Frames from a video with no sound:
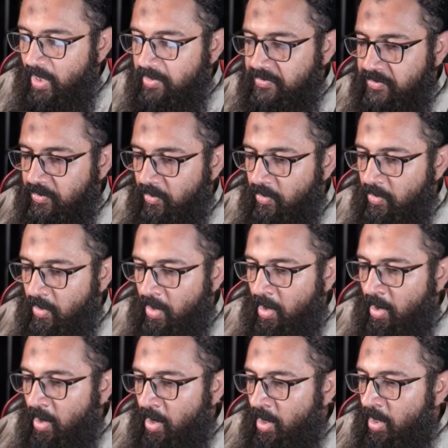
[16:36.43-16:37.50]
So
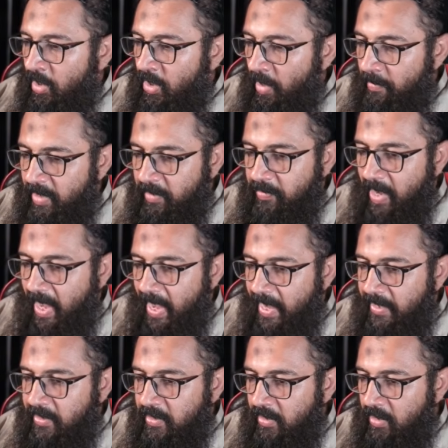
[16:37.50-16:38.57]
coming
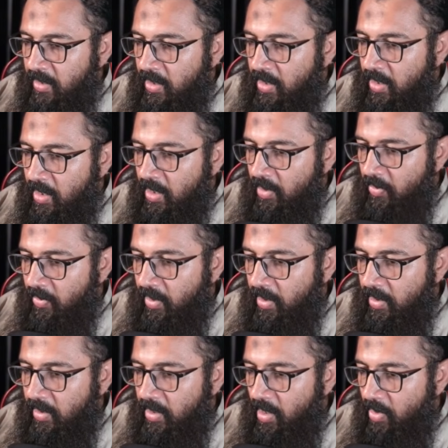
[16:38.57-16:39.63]
back,
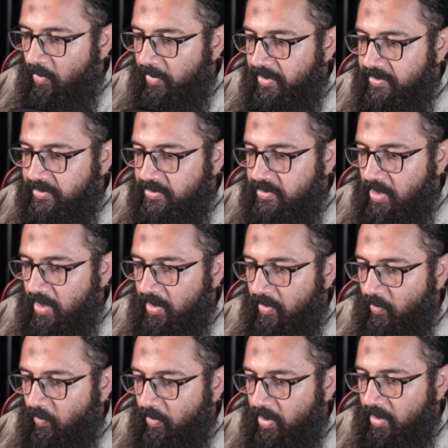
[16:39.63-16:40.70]
okay, now it
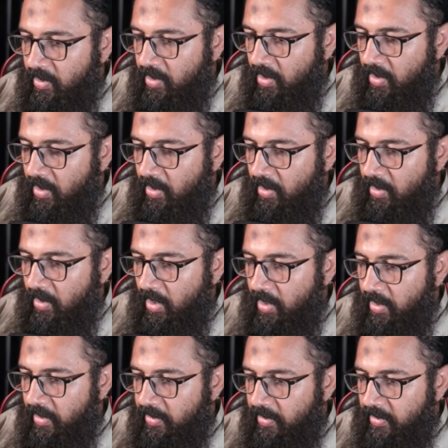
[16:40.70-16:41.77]
started working
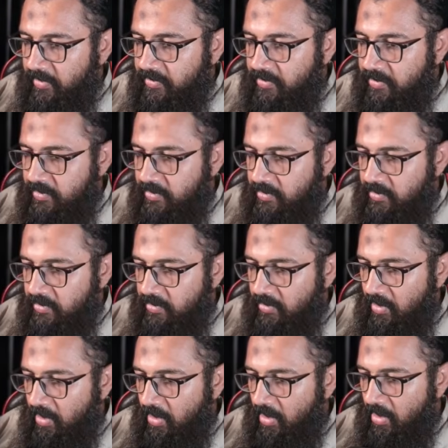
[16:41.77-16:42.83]
and it's
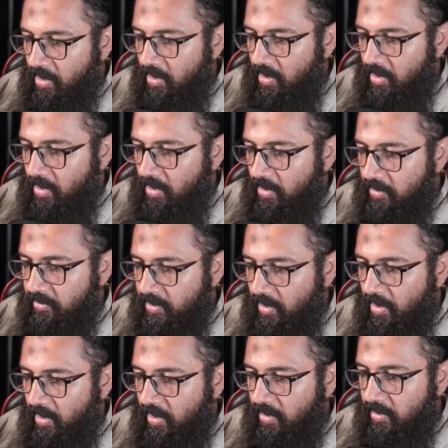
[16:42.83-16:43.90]

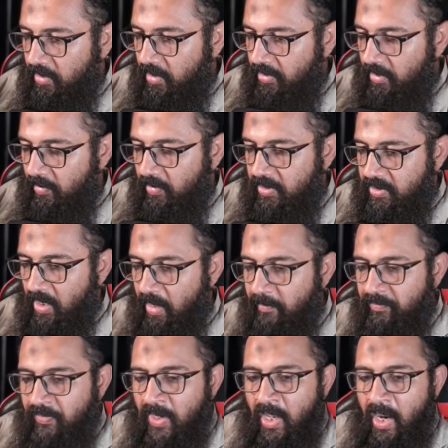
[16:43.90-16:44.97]
taking a little bit time,
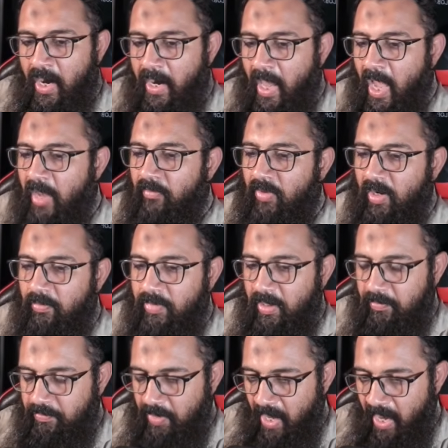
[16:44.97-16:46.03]
and I will be
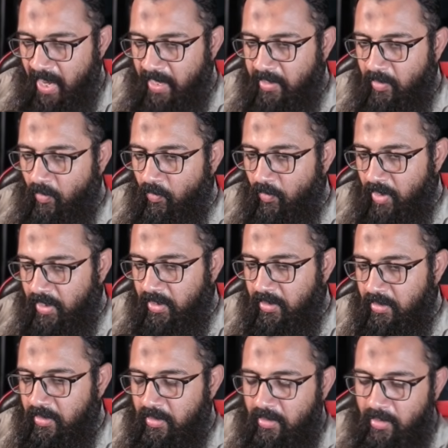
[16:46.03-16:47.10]
back
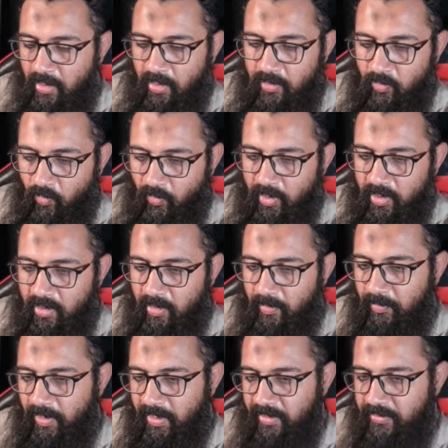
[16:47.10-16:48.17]
when it will
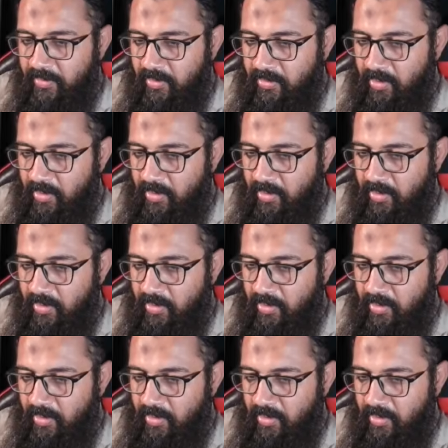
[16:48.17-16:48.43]
complete the